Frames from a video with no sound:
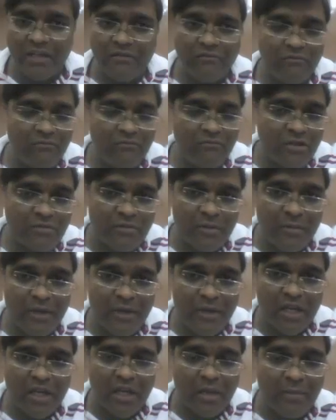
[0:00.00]
light which
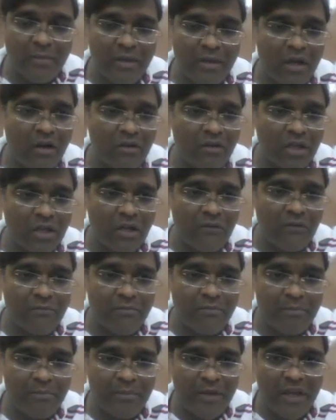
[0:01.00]
will be coming out
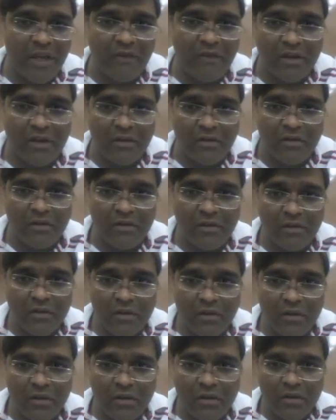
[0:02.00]
of P1